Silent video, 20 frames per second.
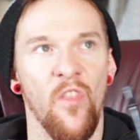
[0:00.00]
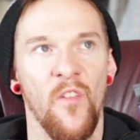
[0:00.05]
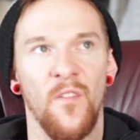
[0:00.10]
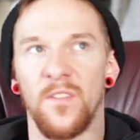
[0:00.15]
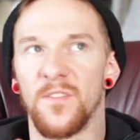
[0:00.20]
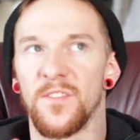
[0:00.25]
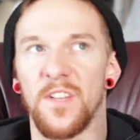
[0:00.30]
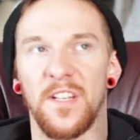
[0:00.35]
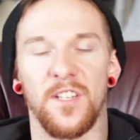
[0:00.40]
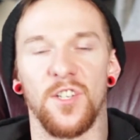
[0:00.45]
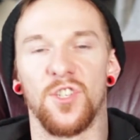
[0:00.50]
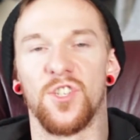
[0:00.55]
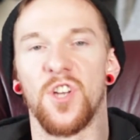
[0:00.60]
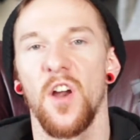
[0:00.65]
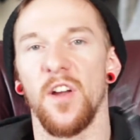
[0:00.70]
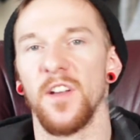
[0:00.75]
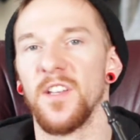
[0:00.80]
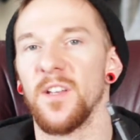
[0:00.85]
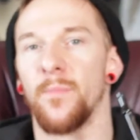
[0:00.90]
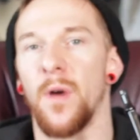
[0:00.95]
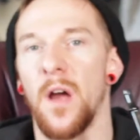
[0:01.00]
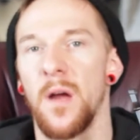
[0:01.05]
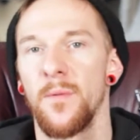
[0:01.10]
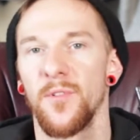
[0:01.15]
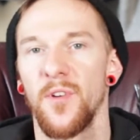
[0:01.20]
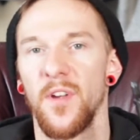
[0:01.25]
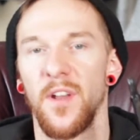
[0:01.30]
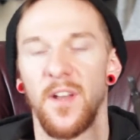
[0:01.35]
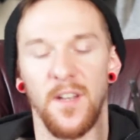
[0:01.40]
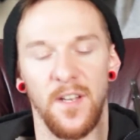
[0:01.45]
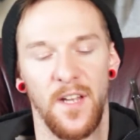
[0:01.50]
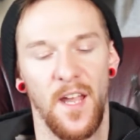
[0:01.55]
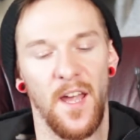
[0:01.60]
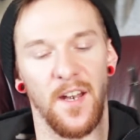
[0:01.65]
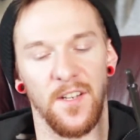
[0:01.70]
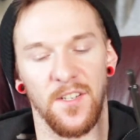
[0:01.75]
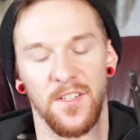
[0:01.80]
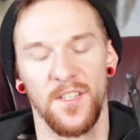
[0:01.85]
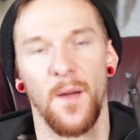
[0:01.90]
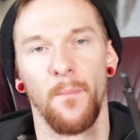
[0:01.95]
It's like the cherry and the pomegranate are
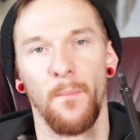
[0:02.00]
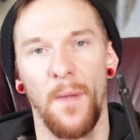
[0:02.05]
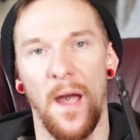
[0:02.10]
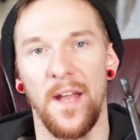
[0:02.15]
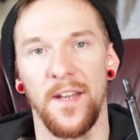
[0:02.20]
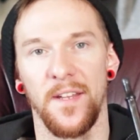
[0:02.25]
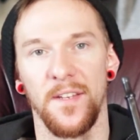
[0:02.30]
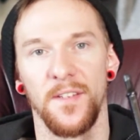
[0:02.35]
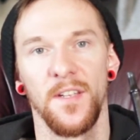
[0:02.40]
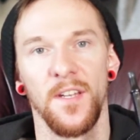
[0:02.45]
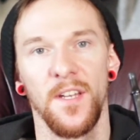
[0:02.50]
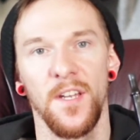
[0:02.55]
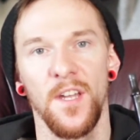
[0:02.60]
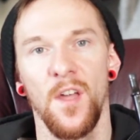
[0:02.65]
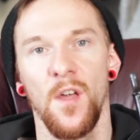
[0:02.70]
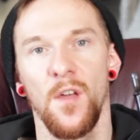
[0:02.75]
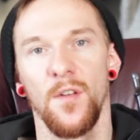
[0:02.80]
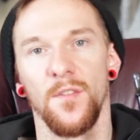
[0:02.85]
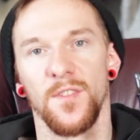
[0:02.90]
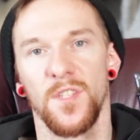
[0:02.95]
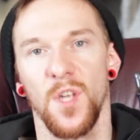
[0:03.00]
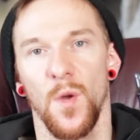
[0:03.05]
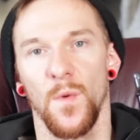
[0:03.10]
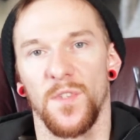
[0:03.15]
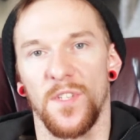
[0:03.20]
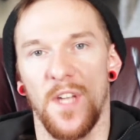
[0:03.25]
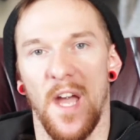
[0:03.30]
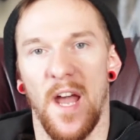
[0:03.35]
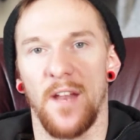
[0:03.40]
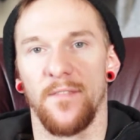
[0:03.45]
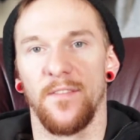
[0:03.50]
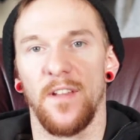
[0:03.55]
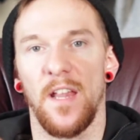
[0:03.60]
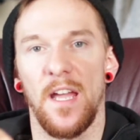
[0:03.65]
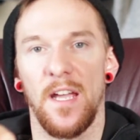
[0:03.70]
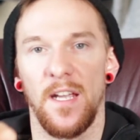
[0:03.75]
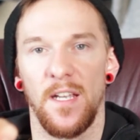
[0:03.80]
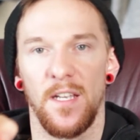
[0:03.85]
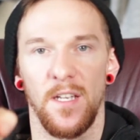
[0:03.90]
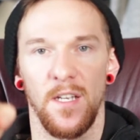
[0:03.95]
kind of just combined. So it's kind of
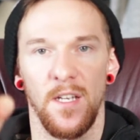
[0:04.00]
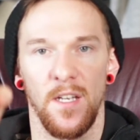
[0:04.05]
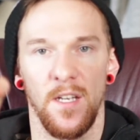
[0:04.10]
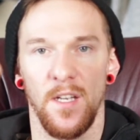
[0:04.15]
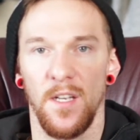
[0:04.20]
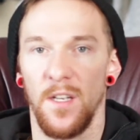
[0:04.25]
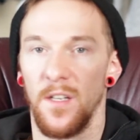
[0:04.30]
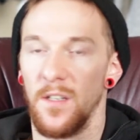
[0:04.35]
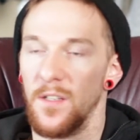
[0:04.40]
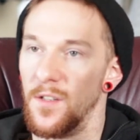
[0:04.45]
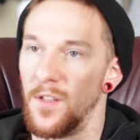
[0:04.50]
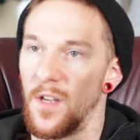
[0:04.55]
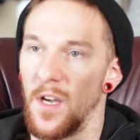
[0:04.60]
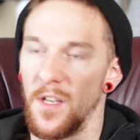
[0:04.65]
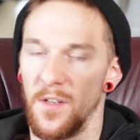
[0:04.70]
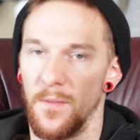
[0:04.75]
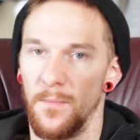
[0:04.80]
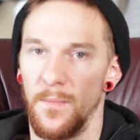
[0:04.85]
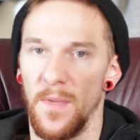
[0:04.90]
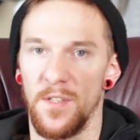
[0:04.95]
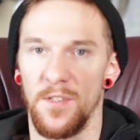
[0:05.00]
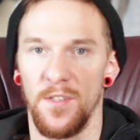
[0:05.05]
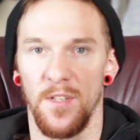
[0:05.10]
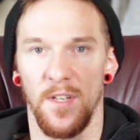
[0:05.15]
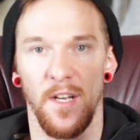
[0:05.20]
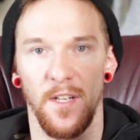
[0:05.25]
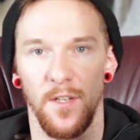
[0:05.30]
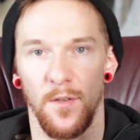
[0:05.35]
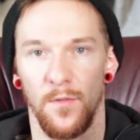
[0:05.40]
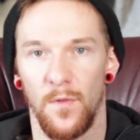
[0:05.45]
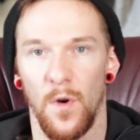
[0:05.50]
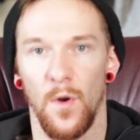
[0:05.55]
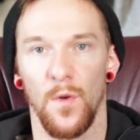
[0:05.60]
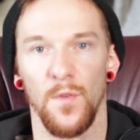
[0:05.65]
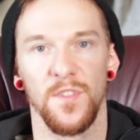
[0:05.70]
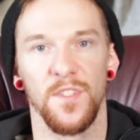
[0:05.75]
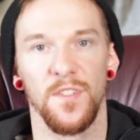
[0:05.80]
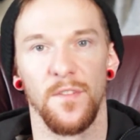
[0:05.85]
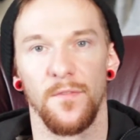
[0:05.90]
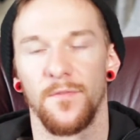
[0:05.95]
like you got your mint, you got your
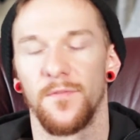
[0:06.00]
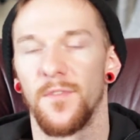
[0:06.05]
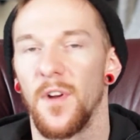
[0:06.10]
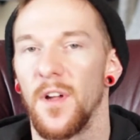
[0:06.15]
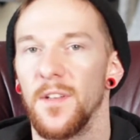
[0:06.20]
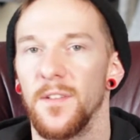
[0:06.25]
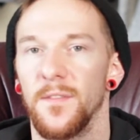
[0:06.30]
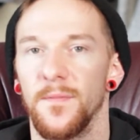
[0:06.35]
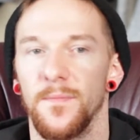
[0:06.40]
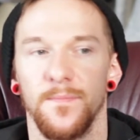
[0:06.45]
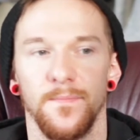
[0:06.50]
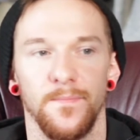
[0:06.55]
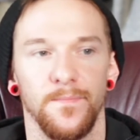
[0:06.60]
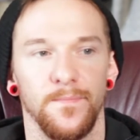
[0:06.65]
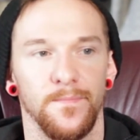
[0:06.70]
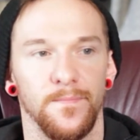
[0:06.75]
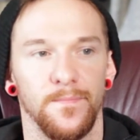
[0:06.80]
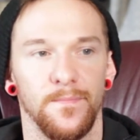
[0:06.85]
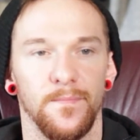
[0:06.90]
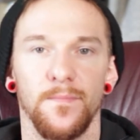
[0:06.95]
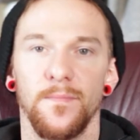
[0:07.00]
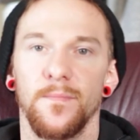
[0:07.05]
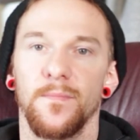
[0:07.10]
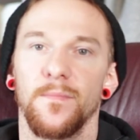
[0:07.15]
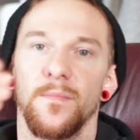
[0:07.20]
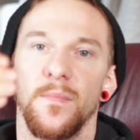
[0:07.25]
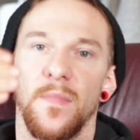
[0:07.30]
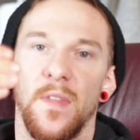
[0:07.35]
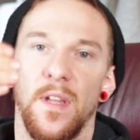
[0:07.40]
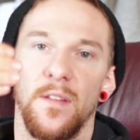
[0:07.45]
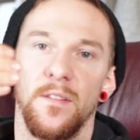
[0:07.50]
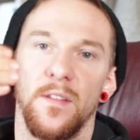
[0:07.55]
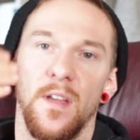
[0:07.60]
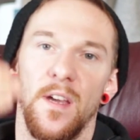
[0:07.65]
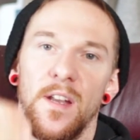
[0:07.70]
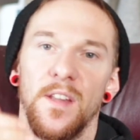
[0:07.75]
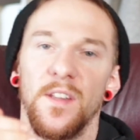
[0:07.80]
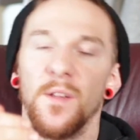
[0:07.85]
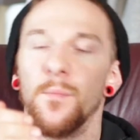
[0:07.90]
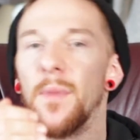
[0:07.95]
rose in the front, and
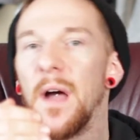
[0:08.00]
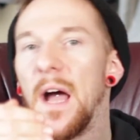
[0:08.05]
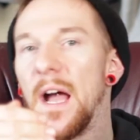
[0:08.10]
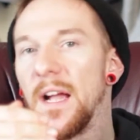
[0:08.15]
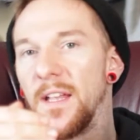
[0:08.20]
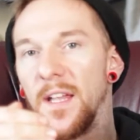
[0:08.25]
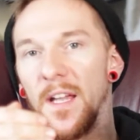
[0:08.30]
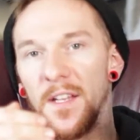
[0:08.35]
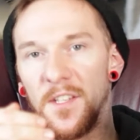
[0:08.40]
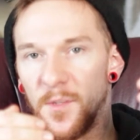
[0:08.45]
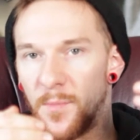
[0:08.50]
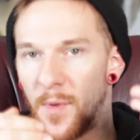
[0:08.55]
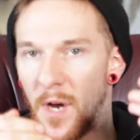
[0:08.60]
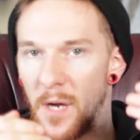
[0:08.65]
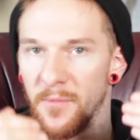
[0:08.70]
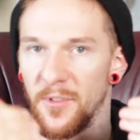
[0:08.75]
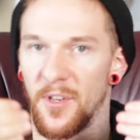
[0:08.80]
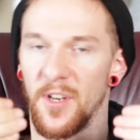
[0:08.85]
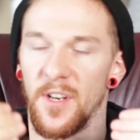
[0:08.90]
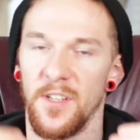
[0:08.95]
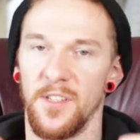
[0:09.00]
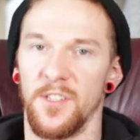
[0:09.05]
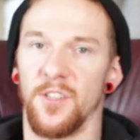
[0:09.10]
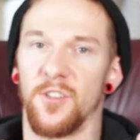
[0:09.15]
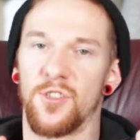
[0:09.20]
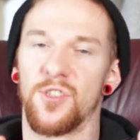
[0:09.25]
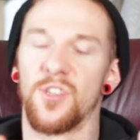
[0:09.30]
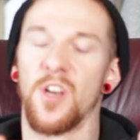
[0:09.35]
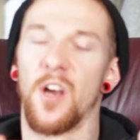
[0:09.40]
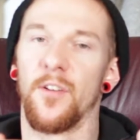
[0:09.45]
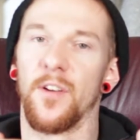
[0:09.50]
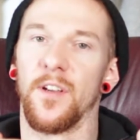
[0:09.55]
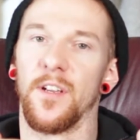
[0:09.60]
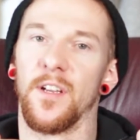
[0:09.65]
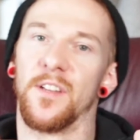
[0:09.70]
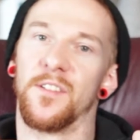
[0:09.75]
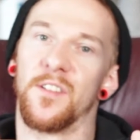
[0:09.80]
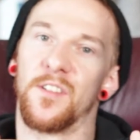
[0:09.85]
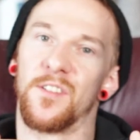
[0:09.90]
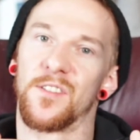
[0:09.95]
then in the back you got your pomegranate and your cherry,
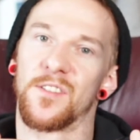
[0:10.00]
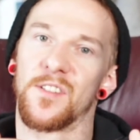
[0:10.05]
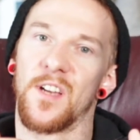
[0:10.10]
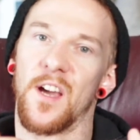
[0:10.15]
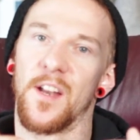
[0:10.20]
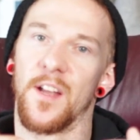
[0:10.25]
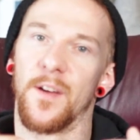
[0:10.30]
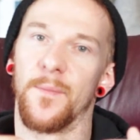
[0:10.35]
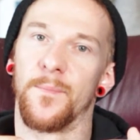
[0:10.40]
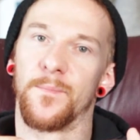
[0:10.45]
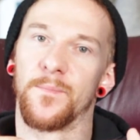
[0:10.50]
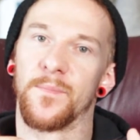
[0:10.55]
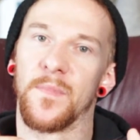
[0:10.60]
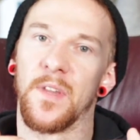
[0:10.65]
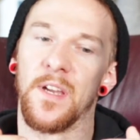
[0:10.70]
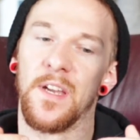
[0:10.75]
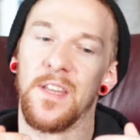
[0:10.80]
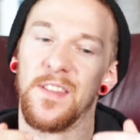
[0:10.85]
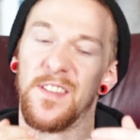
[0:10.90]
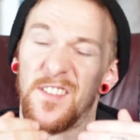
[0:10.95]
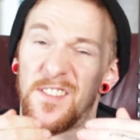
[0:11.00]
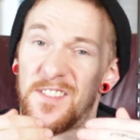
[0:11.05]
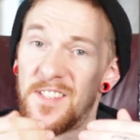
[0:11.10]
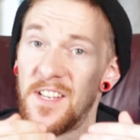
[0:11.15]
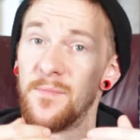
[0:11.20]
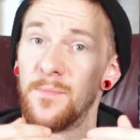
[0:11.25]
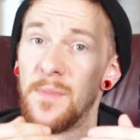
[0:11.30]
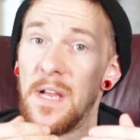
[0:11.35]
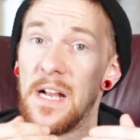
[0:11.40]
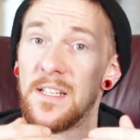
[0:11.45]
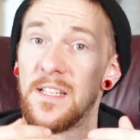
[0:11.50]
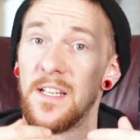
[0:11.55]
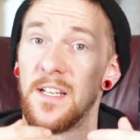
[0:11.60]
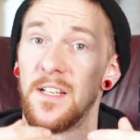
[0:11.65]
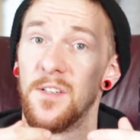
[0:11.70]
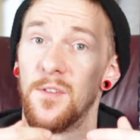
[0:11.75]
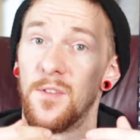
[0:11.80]
and they're sitting back there.